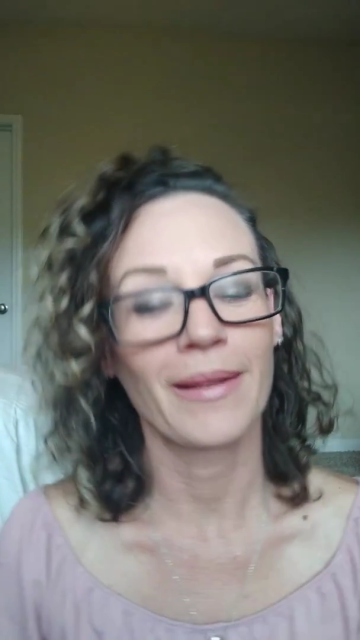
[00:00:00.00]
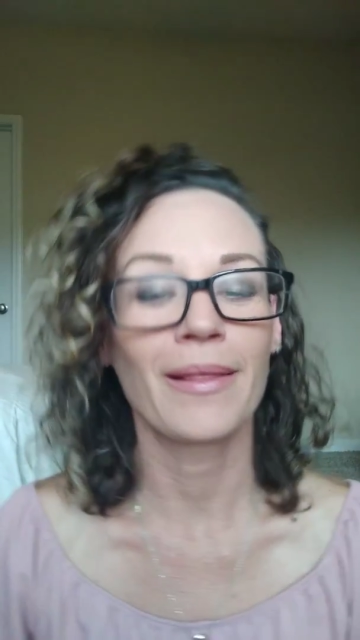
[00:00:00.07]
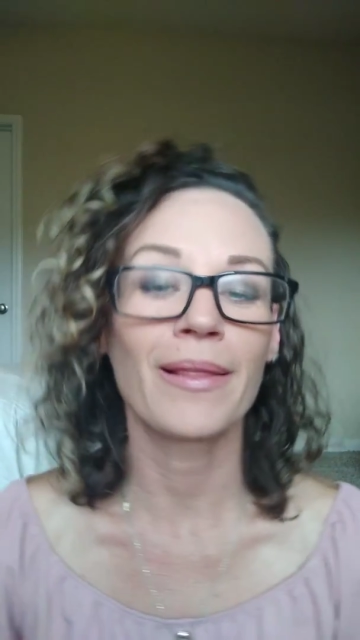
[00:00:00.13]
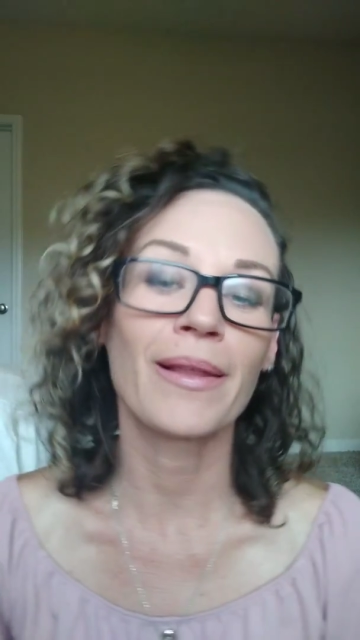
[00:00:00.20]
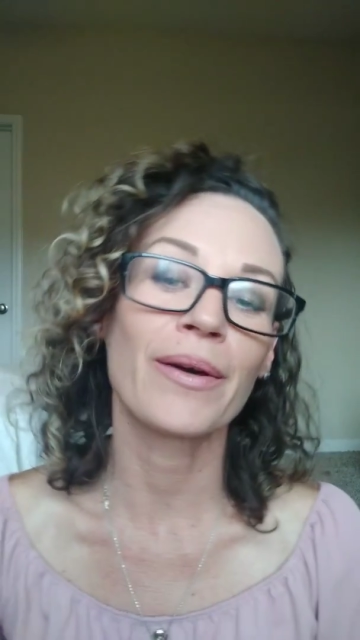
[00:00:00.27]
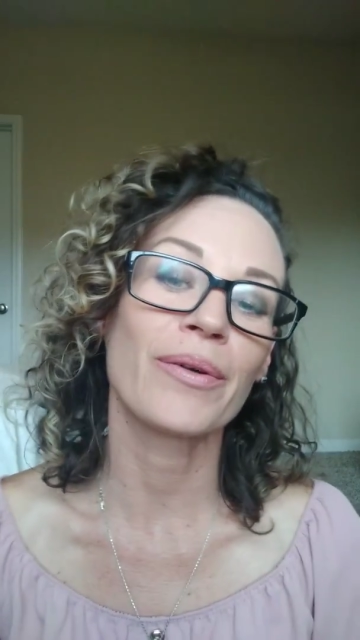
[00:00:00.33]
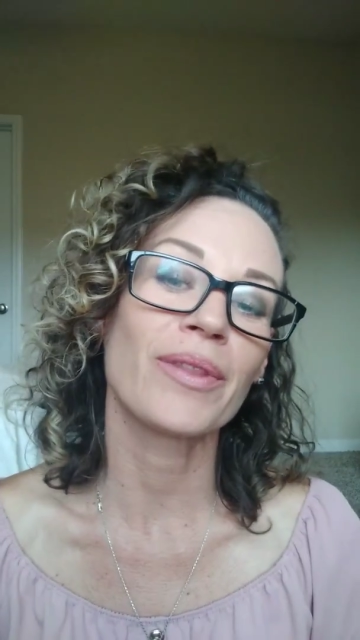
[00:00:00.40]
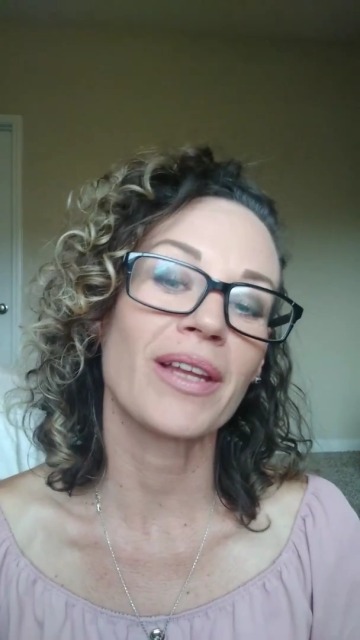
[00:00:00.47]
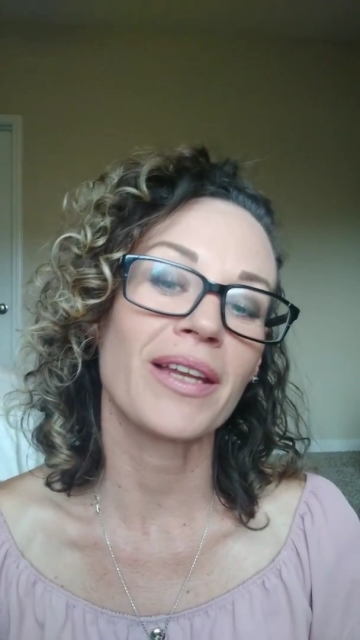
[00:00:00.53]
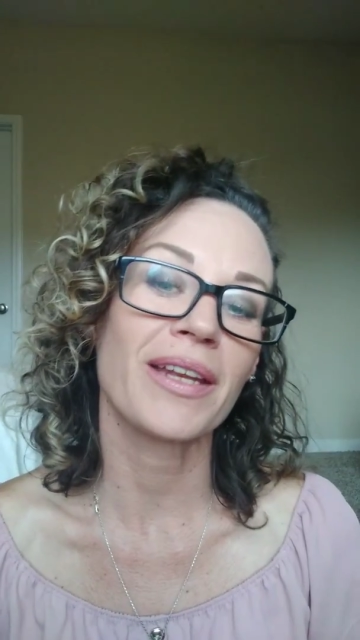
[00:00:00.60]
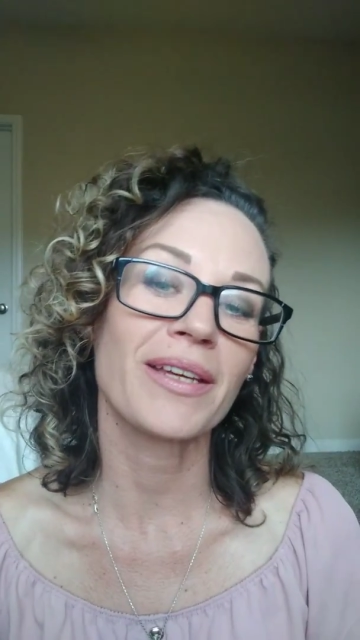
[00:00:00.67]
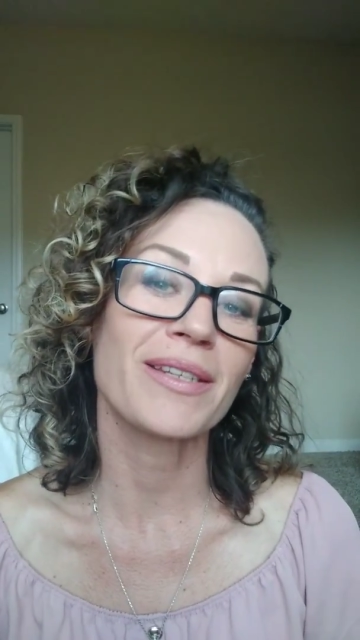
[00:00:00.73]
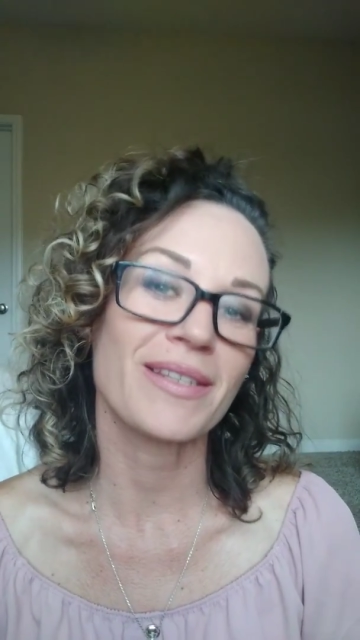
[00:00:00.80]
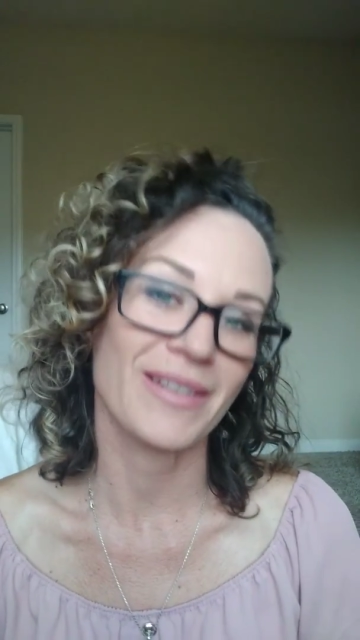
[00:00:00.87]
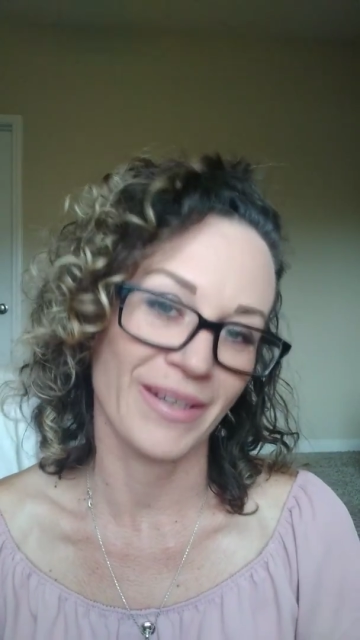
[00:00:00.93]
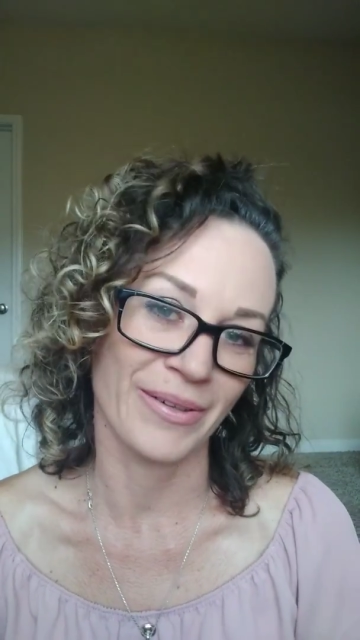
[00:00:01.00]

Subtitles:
Loneliness.